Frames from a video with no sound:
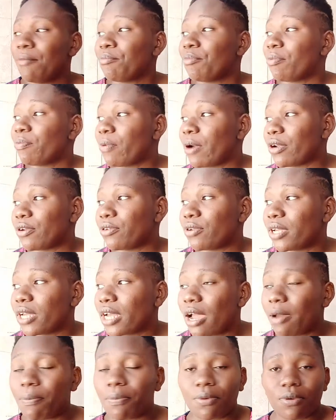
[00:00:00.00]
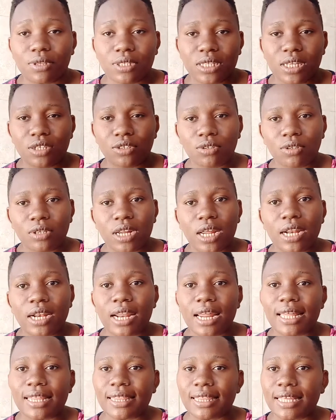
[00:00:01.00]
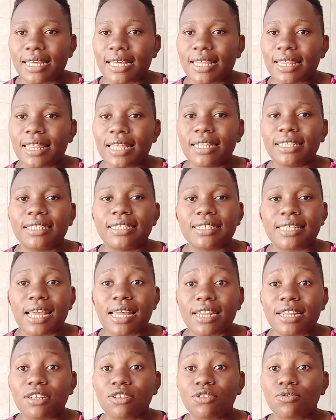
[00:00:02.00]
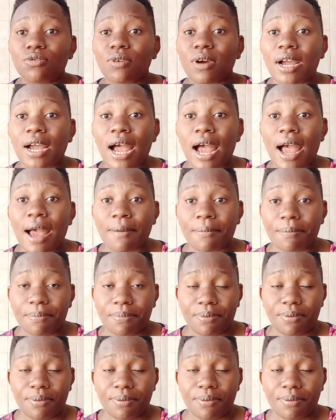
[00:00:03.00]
people are doing a procession and i think they decided to come